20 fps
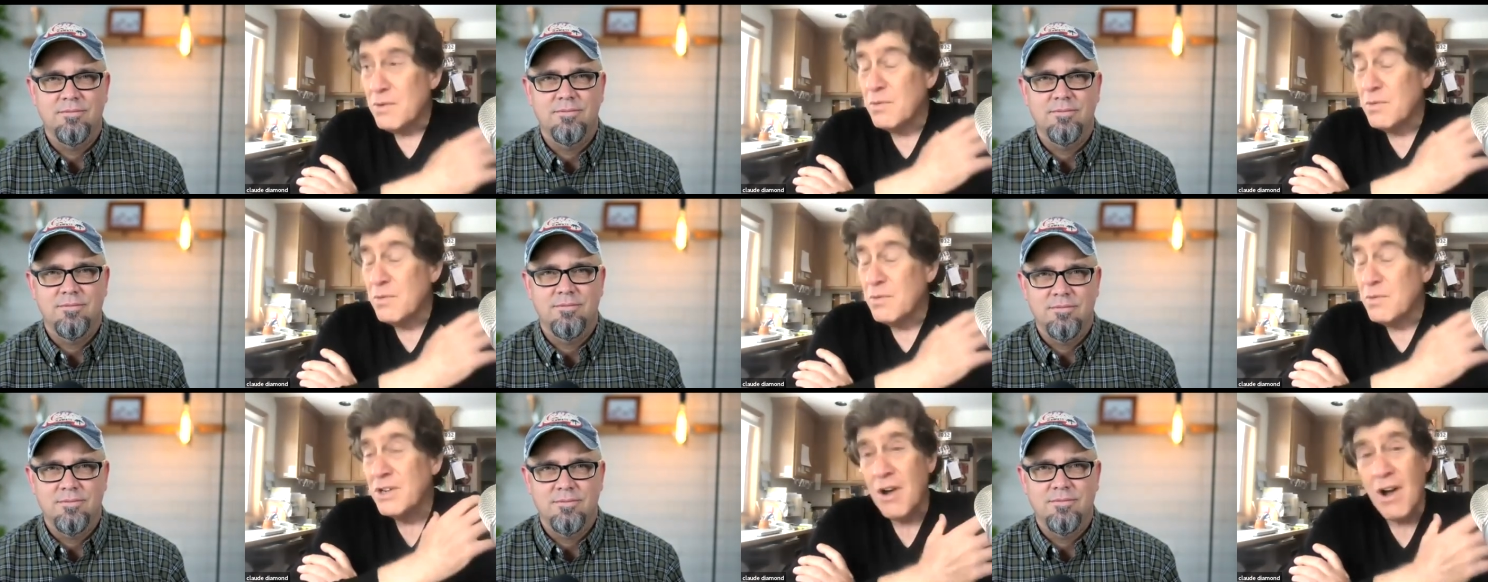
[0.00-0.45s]

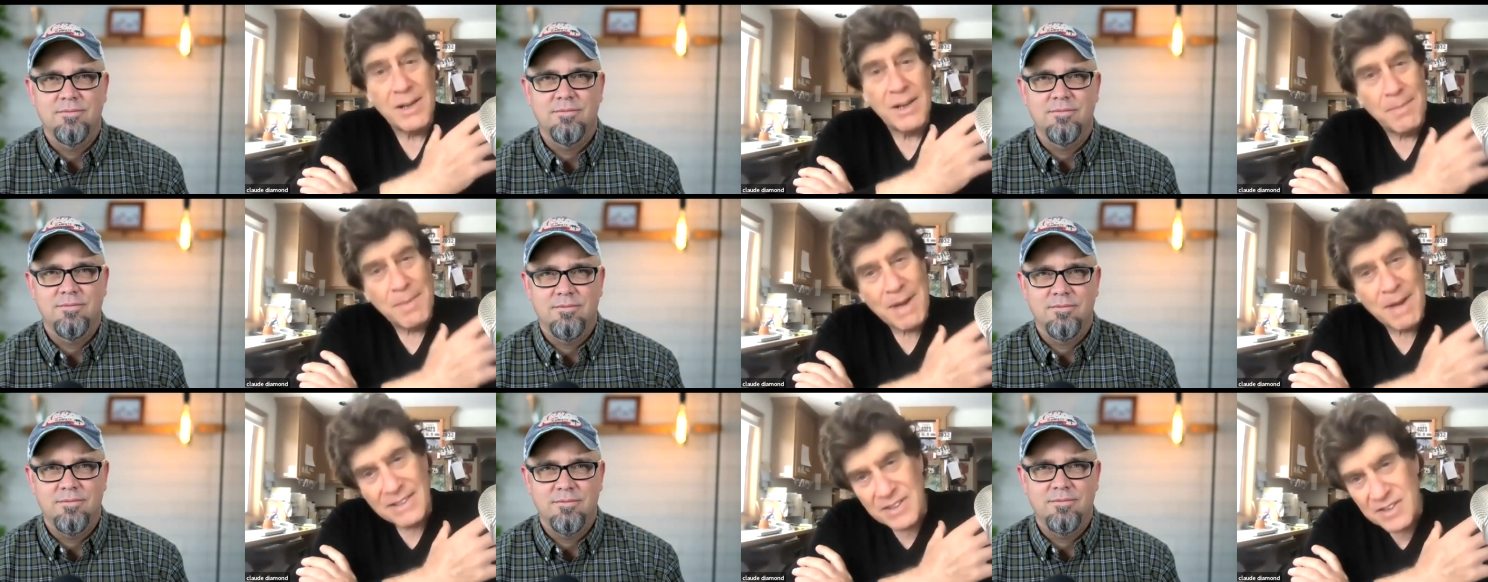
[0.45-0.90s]
Speaker 1: We talk
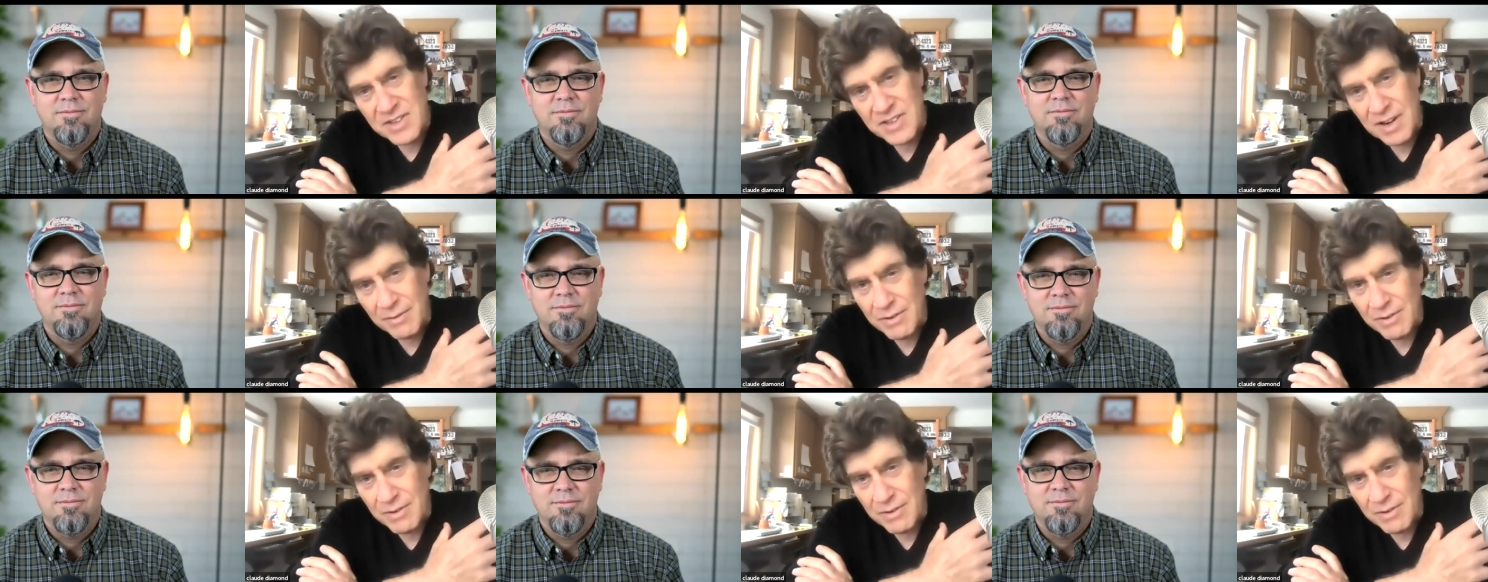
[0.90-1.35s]
about
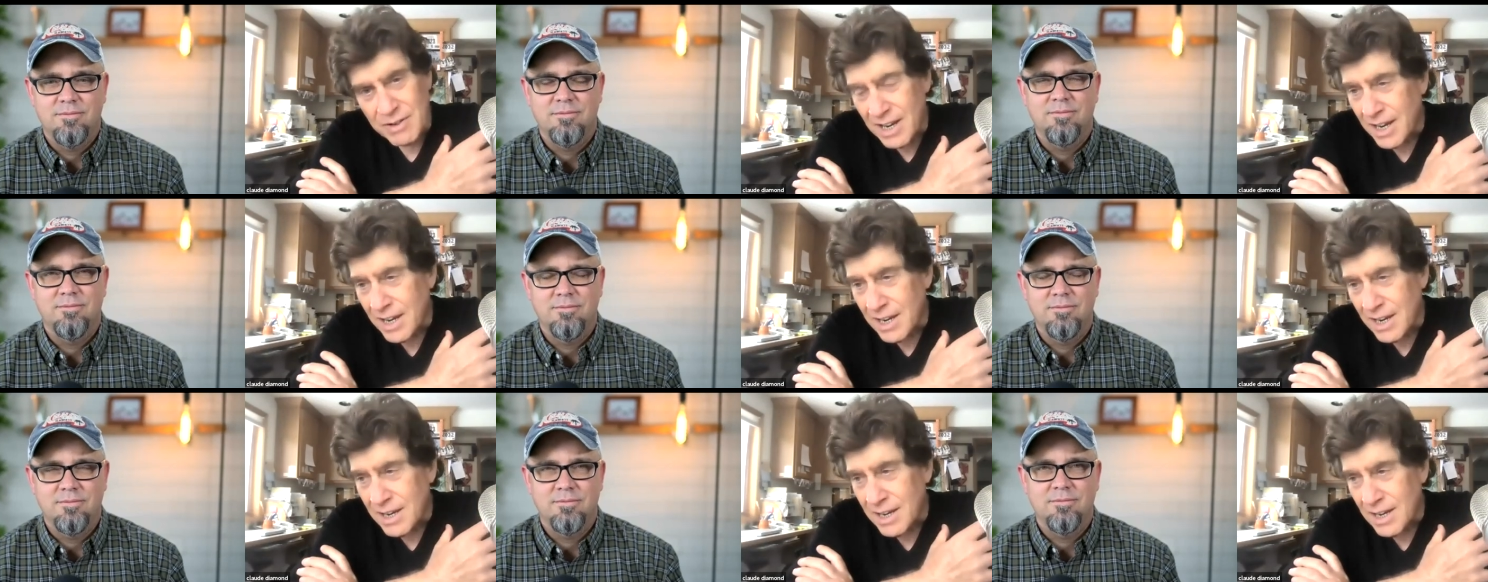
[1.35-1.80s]
this every
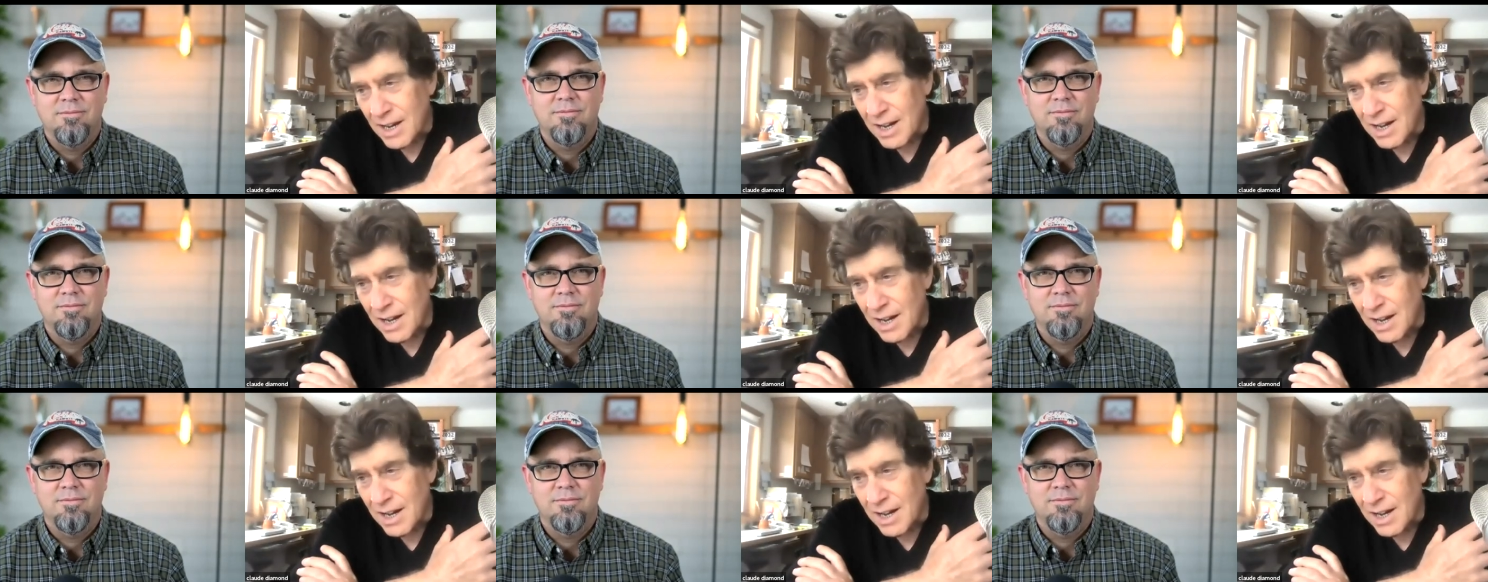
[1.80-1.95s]
day.